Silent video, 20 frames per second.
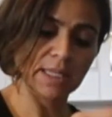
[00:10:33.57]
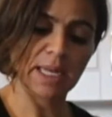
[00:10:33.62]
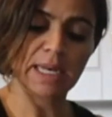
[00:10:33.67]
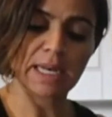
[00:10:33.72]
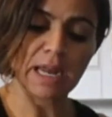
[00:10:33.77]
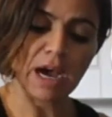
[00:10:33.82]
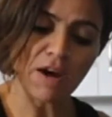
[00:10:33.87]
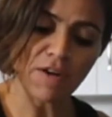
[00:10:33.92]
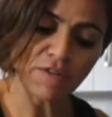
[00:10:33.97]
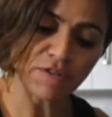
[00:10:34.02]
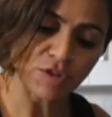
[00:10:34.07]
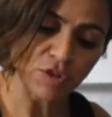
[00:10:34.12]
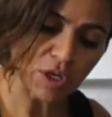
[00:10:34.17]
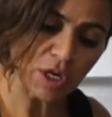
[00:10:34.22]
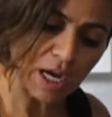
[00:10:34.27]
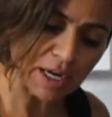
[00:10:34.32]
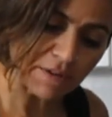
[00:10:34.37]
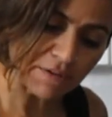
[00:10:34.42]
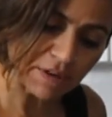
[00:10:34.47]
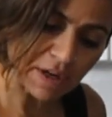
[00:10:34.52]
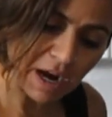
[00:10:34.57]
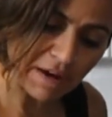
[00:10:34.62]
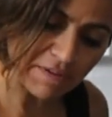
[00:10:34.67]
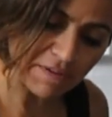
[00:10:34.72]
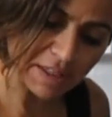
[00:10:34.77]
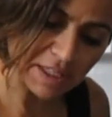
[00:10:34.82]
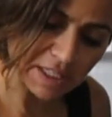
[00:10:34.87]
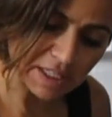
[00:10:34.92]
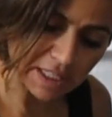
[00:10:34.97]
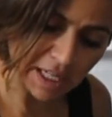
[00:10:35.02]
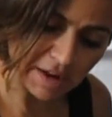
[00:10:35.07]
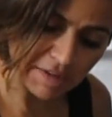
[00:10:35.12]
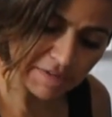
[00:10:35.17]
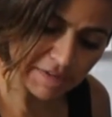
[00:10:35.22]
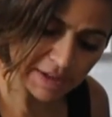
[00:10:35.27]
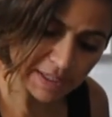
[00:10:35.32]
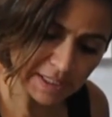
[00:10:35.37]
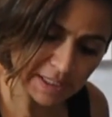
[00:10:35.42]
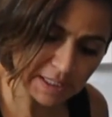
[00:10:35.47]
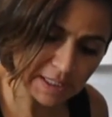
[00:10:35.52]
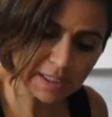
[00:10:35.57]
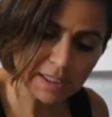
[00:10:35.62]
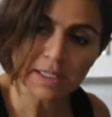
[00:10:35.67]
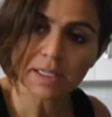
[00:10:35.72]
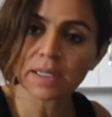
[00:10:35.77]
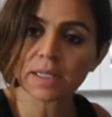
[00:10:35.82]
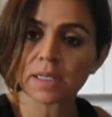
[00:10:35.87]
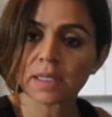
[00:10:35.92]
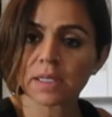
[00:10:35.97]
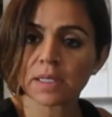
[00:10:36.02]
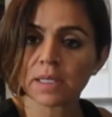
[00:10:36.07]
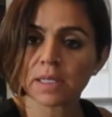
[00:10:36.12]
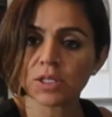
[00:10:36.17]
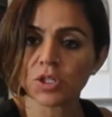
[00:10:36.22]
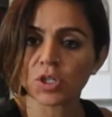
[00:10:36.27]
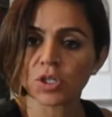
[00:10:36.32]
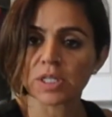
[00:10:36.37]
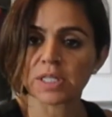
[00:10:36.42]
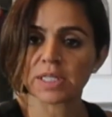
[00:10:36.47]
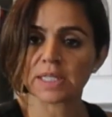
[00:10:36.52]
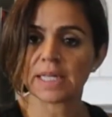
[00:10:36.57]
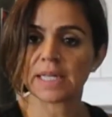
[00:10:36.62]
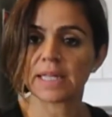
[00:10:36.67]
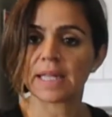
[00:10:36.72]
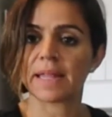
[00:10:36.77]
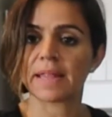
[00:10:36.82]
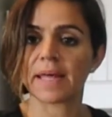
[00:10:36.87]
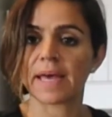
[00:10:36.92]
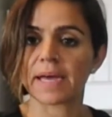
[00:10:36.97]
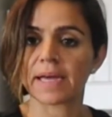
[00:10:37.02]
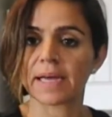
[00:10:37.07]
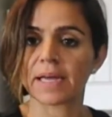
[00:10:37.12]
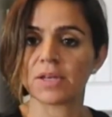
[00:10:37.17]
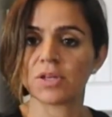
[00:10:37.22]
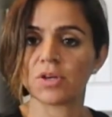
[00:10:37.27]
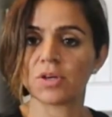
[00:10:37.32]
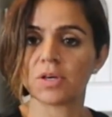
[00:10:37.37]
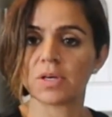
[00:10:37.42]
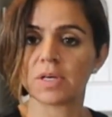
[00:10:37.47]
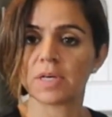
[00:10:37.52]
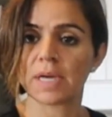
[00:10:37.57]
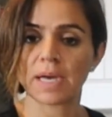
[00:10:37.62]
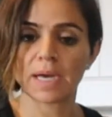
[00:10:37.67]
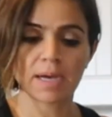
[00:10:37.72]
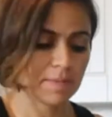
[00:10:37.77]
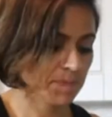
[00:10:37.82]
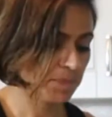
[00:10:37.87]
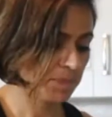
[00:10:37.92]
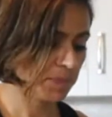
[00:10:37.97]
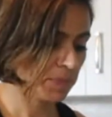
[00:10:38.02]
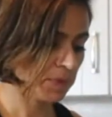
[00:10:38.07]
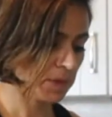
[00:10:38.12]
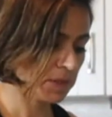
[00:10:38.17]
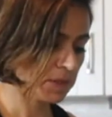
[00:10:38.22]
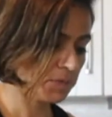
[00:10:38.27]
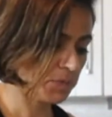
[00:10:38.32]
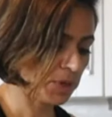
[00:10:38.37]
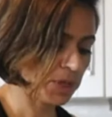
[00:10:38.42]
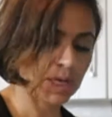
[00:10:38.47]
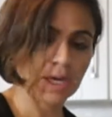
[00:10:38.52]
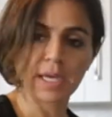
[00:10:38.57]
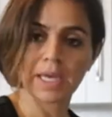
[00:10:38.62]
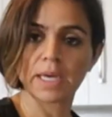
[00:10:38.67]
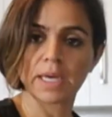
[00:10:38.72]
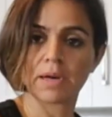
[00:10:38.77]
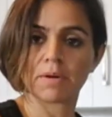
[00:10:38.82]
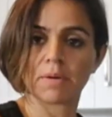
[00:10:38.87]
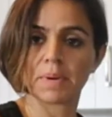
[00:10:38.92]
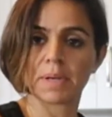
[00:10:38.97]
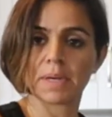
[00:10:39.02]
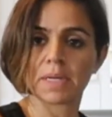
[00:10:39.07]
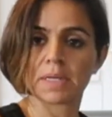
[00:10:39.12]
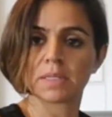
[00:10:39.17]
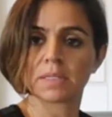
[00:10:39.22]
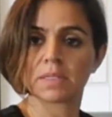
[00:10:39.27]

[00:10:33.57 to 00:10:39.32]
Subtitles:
enough to kind of cover the surface. You can see that there, can you? Yeah? Bring it here a bit.